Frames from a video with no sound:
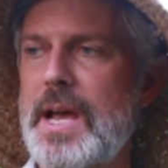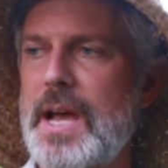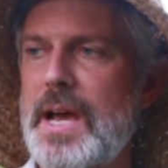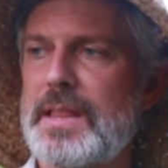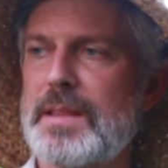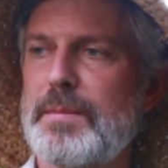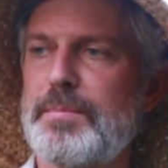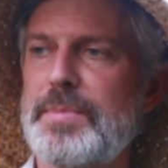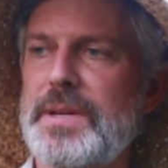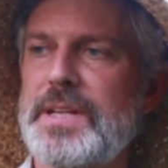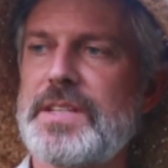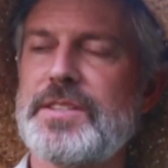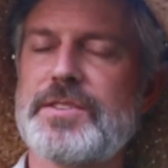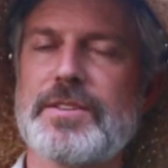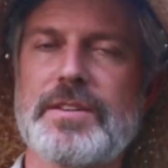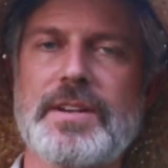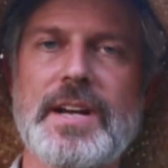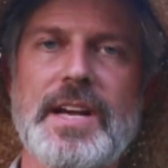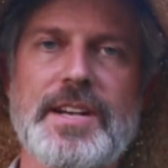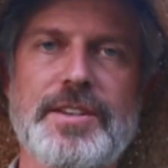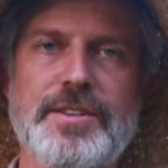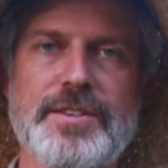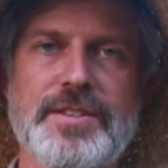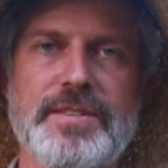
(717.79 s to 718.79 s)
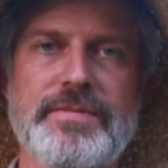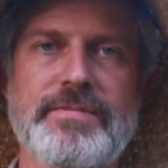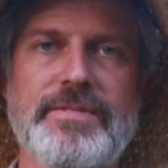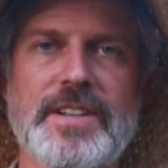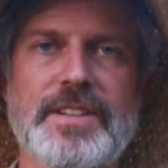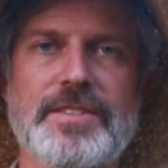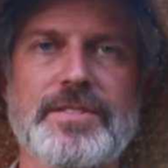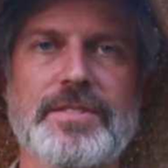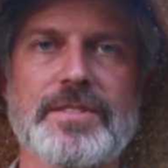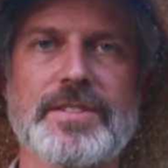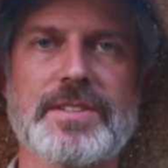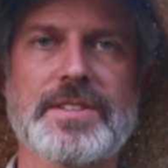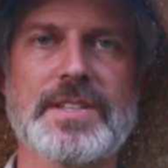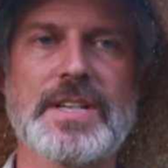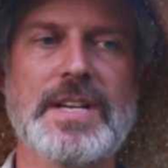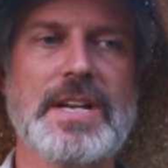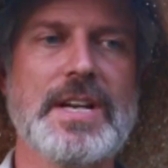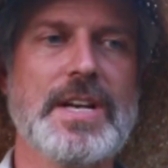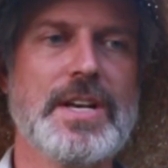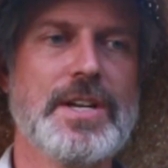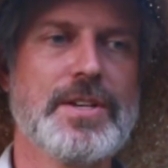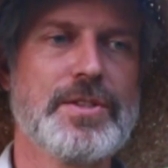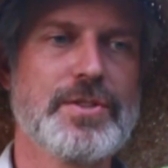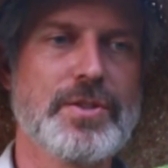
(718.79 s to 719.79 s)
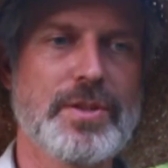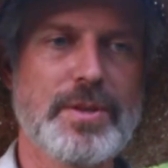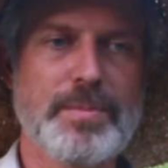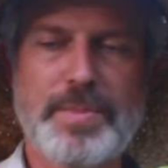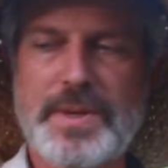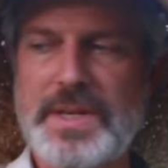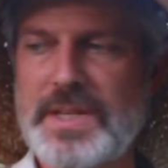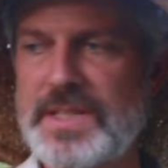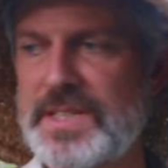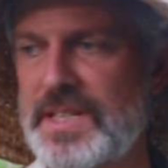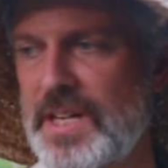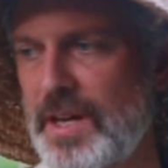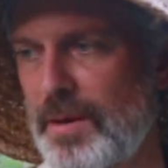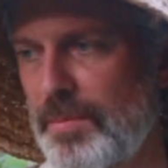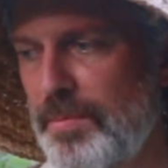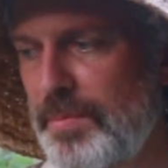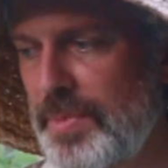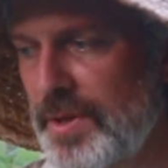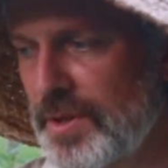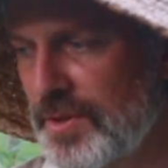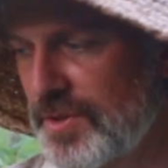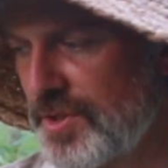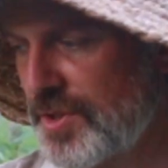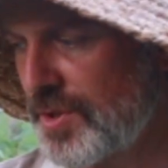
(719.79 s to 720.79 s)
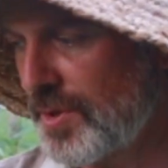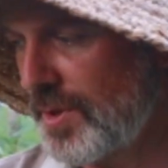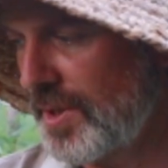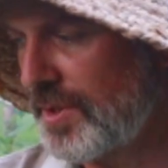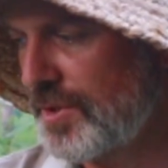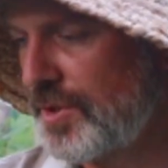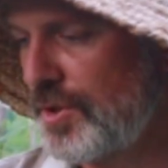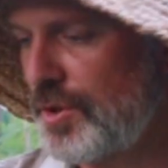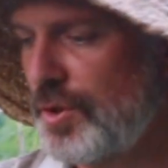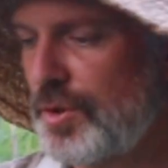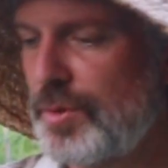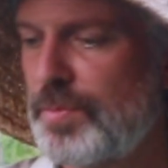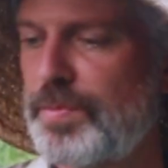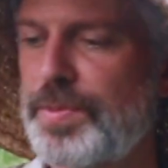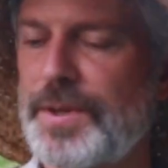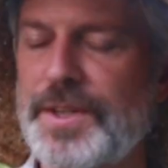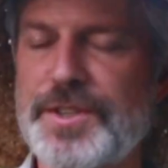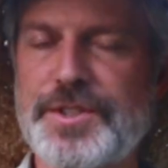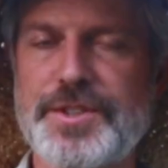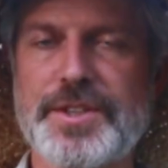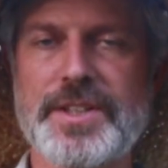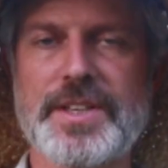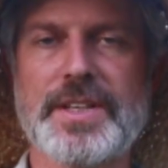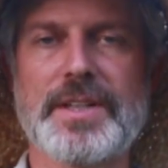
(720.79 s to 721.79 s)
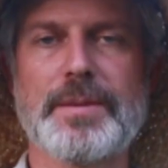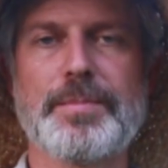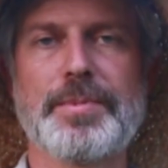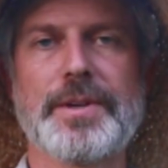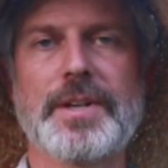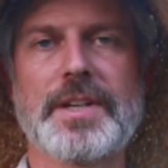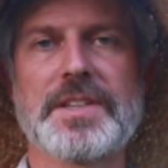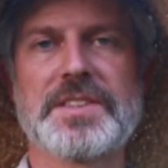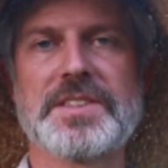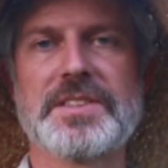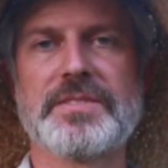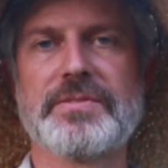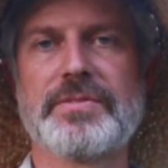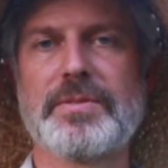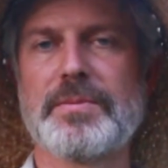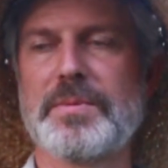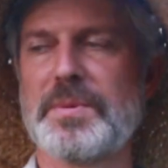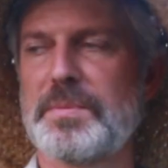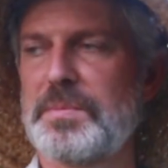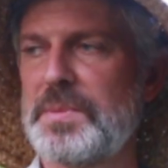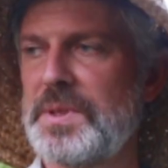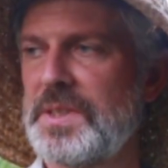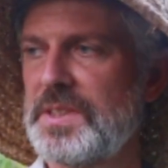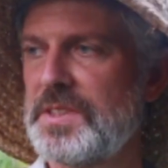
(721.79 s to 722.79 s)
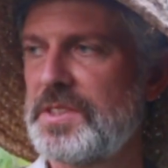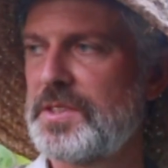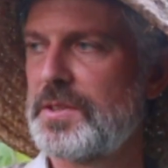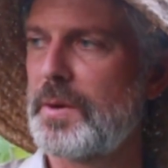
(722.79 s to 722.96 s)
And the beans are nitrogen fixers. So the beans help build soil too, plus you get a production from the beans.